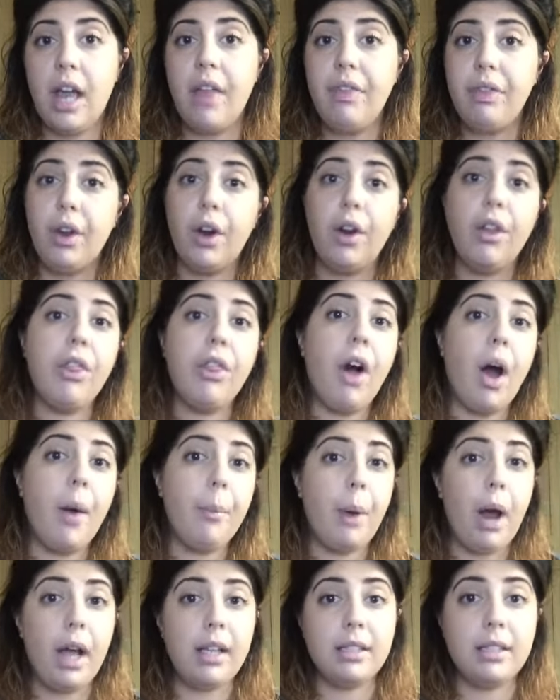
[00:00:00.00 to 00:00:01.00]
and their thought
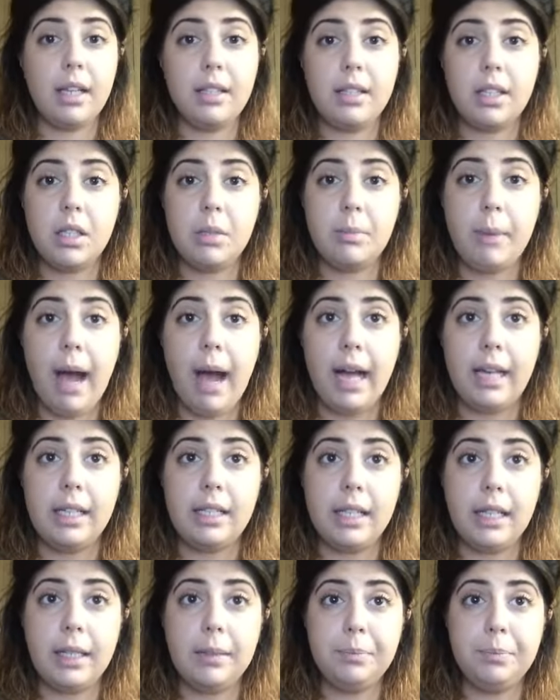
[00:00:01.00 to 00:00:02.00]
processes
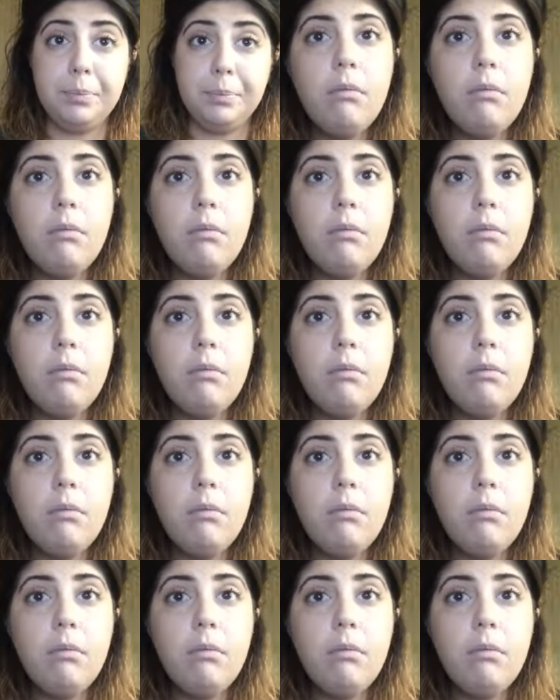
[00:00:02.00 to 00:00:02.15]
behind it.